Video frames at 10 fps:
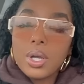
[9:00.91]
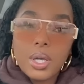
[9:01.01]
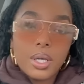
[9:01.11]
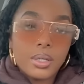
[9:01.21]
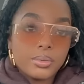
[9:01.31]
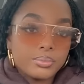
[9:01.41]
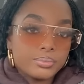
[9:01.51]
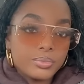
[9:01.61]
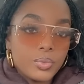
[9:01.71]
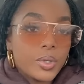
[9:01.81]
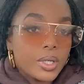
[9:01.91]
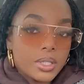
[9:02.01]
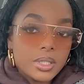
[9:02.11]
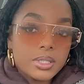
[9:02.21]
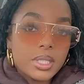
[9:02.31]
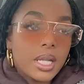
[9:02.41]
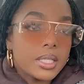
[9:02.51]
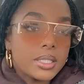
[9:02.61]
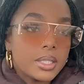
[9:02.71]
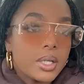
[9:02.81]
um, where it is that I
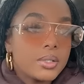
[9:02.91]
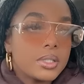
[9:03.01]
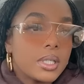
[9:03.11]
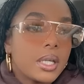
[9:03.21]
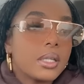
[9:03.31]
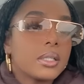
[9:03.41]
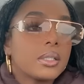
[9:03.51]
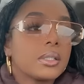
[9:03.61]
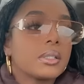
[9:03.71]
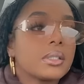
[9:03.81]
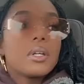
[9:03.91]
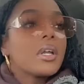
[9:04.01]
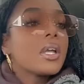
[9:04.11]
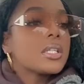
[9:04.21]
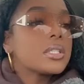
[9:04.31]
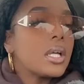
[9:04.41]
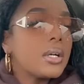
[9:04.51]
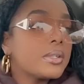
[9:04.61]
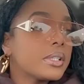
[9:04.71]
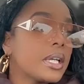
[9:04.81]
need to go today.
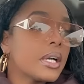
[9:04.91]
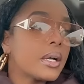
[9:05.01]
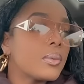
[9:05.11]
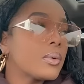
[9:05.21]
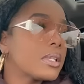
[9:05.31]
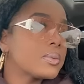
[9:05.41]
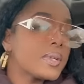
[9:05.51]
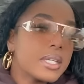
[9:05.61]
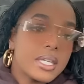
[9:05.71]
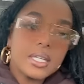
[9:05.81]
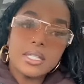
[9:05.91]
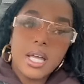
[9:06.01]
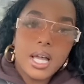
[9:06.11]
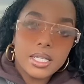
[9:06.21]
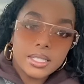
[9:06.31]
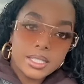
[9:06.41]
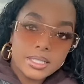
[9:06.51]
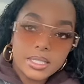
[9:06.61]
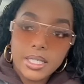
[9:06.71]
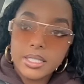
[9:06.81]
So yeah, once we get to our
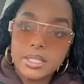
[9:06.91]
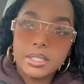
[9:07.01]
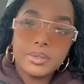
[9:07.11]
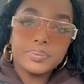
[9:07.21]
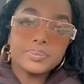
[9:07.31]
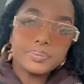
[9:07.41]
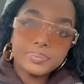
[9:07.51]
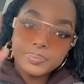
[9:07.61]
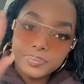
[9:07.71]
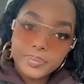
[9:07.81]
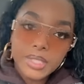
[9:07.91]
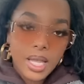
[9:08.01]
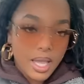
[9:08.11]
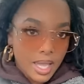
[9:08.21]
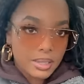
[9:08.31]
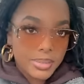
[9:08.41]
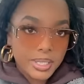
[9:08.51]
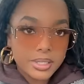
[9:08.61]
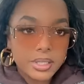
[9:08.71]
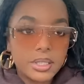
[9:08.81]
destination, I'll holler
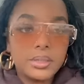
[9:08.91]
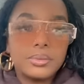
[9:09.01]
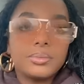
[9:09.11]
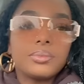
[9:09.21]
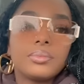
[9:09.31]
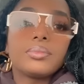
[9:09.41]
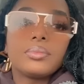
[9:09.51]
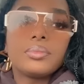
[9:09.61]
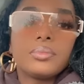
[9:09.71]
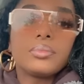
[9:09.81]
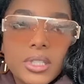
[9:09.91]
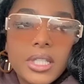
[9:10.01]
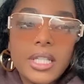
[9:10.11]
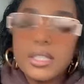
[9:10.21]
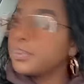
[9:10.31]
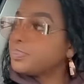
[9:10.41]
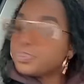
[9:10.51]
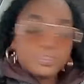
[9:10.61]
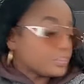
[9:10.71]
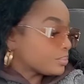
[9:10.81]
back at y'all. Nasty.
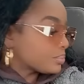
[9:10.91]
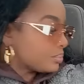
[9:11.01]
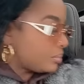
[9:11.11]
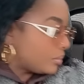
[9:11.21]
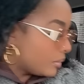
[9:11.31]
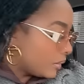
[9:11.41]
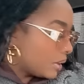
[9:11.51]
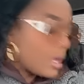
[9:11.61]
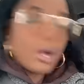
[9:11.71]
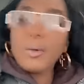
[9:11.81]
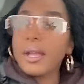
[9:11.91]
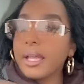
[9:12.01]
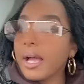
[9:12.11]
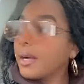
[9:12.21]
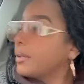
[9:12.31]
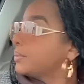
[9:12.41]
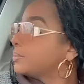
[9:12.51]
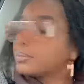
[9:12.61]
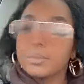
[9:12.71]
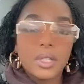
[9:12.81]
All right, y'all.
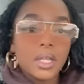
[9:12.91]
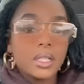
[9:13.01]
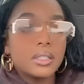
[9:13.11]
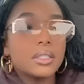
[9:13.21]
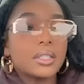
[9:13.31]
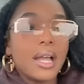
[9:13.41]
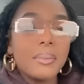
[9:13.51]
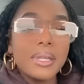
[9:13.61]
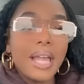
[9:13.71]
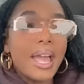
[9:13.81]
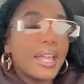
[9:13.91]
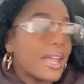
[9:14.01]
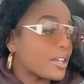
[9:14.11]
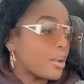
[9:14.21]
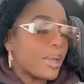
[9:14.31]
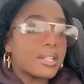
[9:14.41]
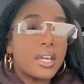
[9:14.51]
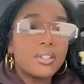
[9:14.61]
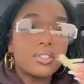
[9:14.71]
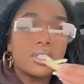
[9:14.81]
Look, I'm ain't ate no
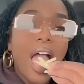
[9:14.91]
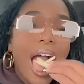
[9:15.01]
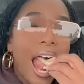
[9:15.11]
McDonald's in.